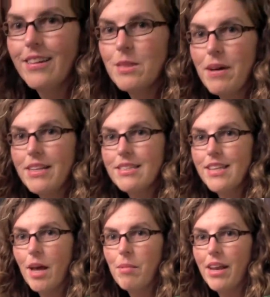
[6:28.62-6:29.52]
There's my
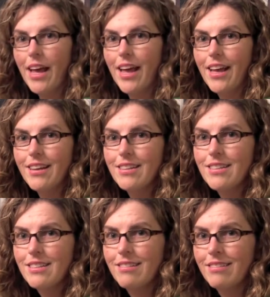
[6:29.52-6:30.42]
salmon and
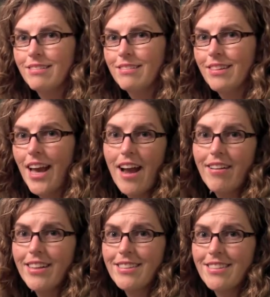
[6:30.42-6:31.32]

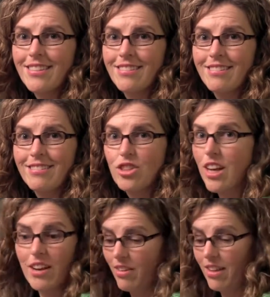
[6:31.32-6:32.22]
carrots. She's
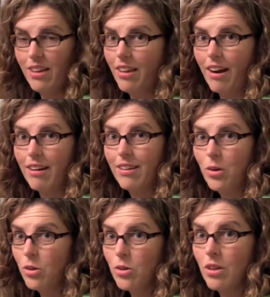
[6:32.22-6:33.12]
got everything in there.
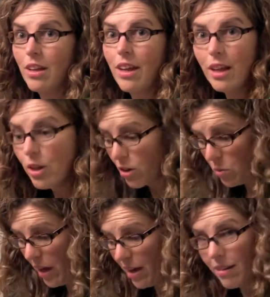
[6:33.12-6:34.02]
Salmon just, and carrots? You
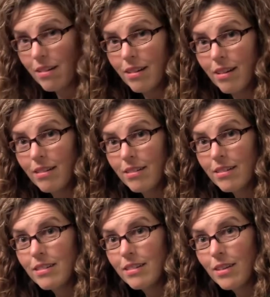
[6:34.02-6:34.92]
just wait. Okay.
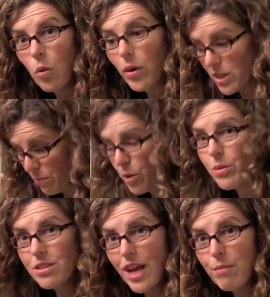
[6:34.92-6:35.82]
What to put
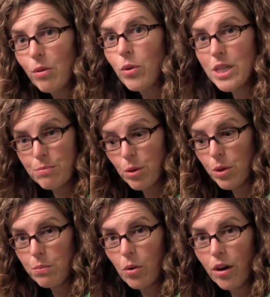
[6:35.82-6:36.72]
with salmon, what to put
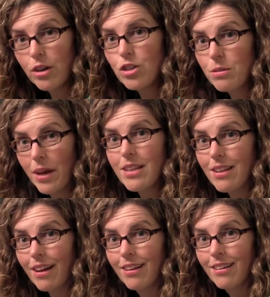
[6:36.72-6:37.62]
with pork. She's
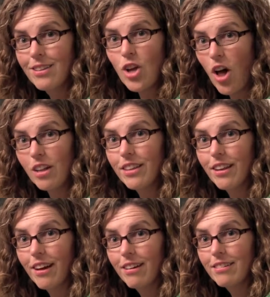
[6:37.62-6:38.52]
amazing. Okay. It's all in
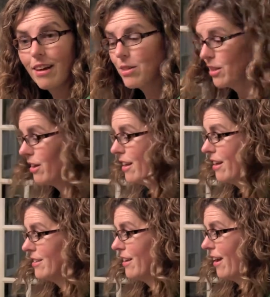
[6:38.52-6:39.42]
there. I was looking
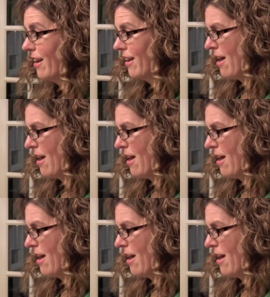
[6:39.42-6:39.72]
at it today.